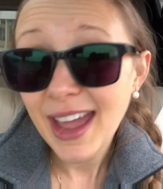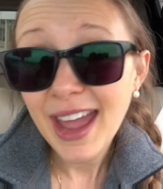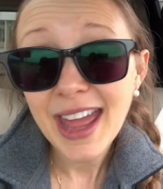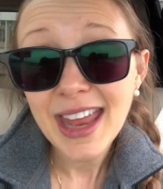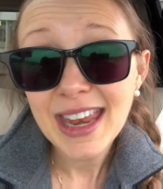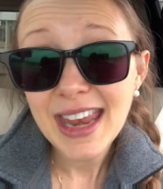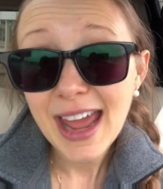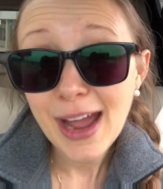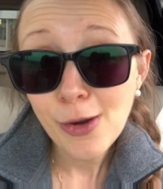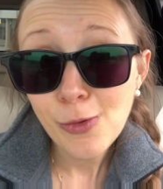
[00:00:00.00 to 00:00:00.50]

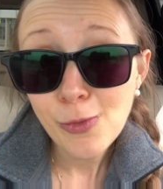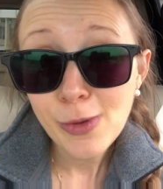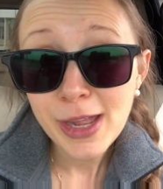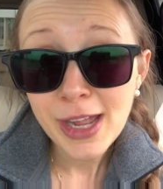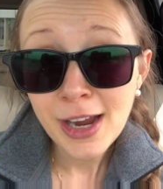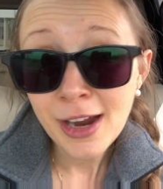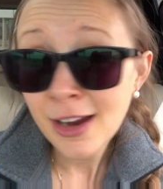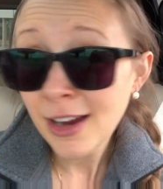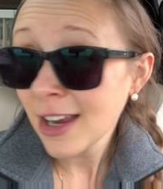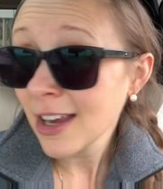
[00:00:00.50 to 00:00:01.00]
And now we
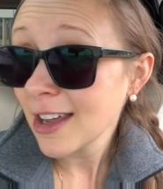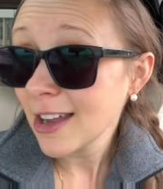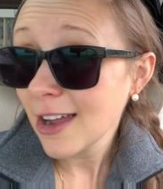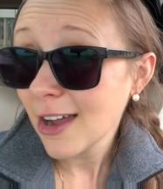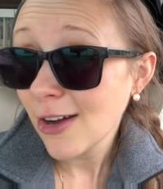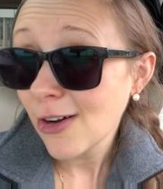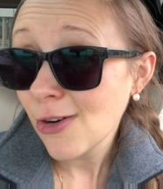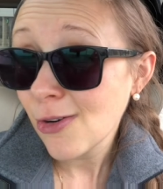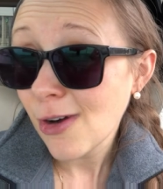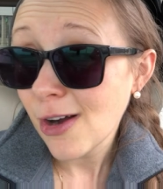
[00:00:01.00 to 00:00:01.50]
are going to
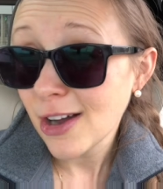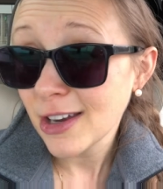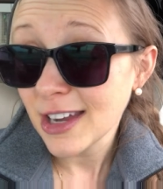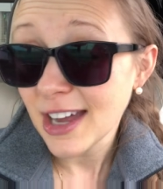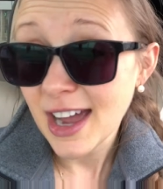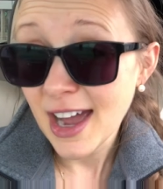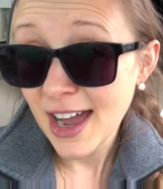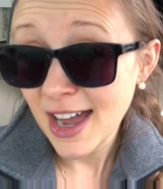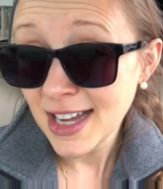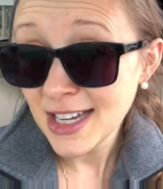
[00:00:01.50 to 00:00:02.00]
go on a
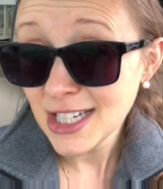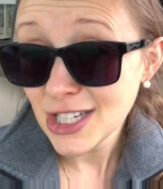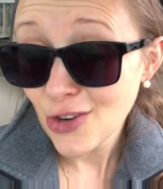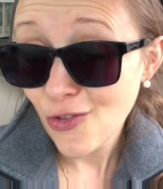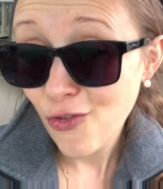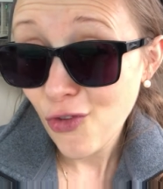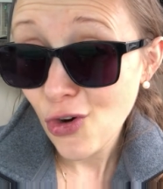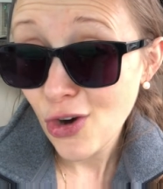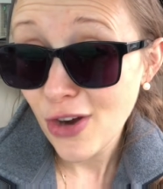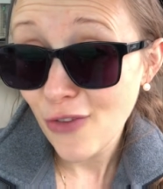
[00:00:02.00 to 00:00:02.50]
hunt
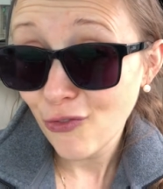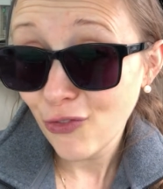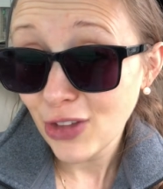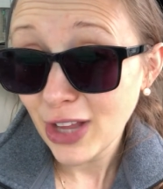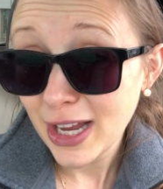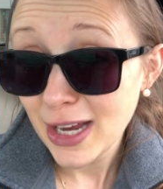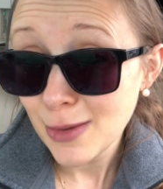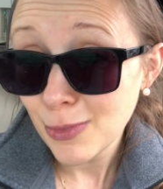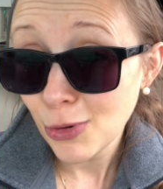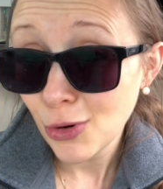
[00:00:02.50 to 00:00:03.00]
for
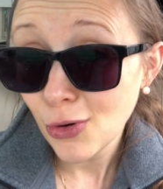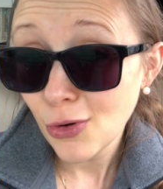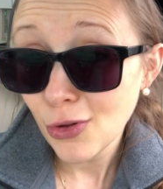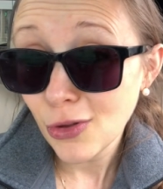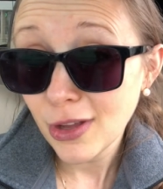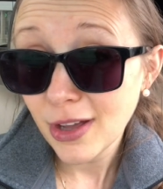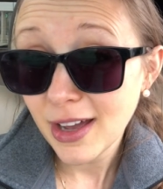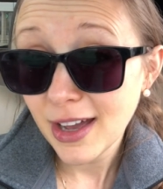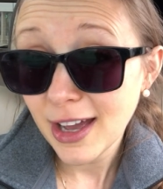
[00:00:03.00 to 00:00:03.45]
inflatable